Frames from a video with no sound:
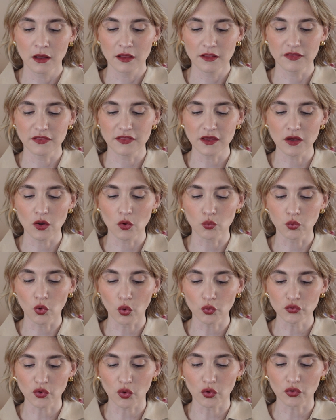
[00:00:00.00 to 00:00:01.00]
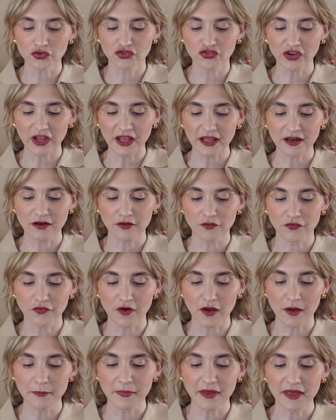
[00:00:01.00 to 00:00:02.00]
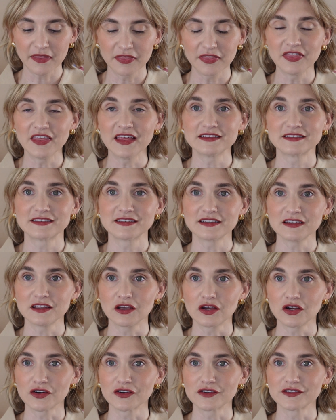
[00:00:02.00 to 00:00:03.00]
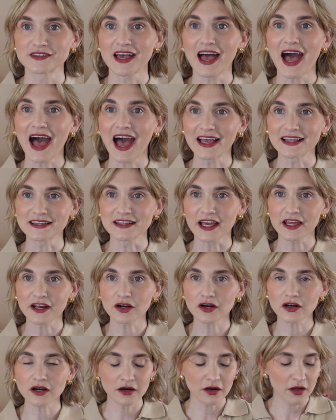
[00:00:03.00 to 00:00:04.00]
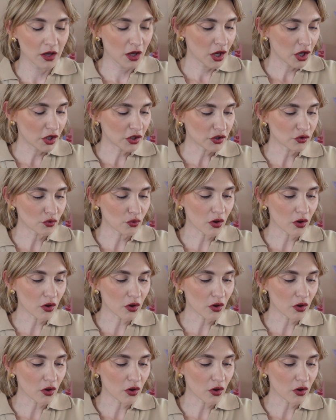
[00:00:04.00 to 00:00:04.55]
the rose gold shade from this year's highlighter. You'll